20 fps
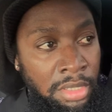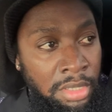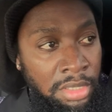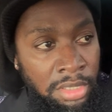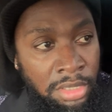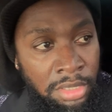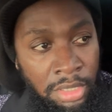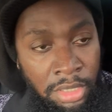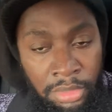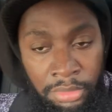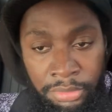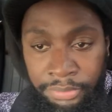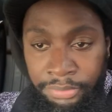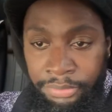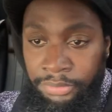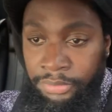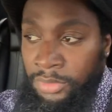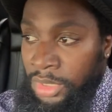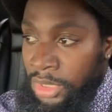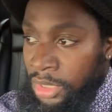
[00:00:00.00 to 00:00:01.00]
You know,
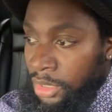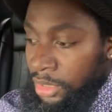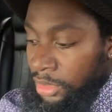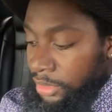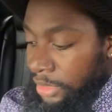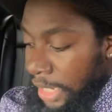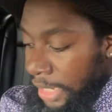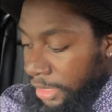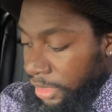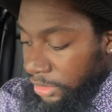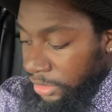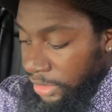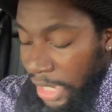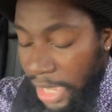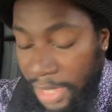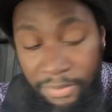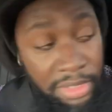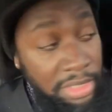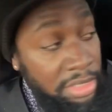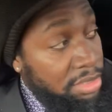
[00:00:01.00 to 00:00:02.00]
that doesn't
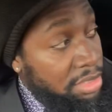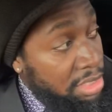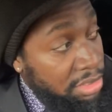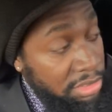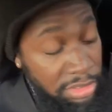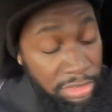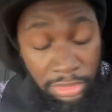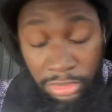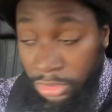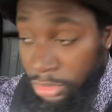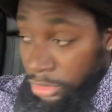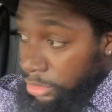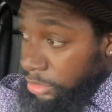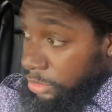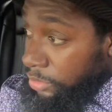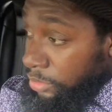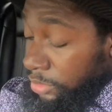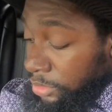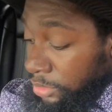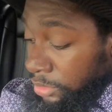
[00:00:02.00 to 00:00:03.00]
have anything to do
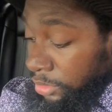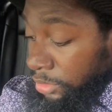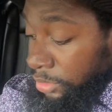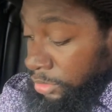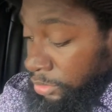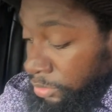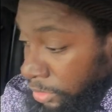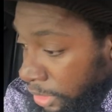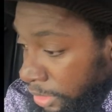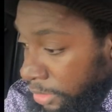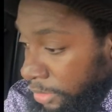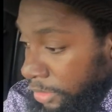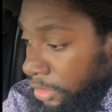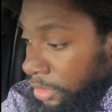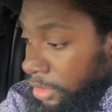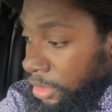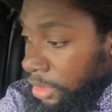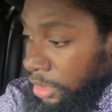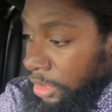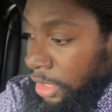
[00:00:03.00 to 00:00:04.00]
with
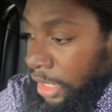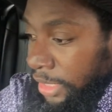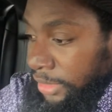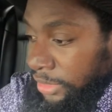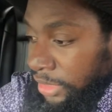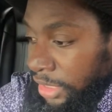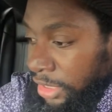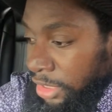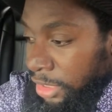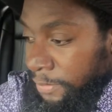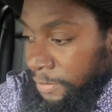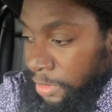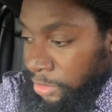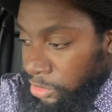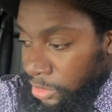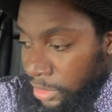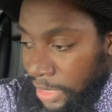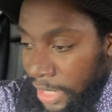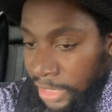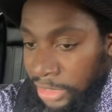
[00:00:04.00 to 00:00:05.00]
us
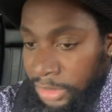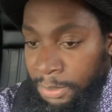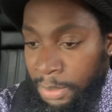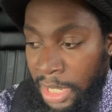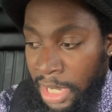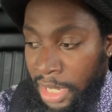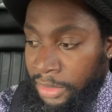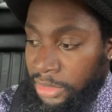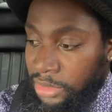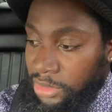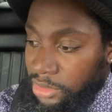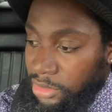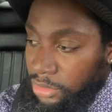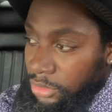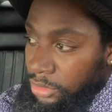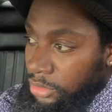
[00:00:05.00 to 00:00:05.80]
individually as parents.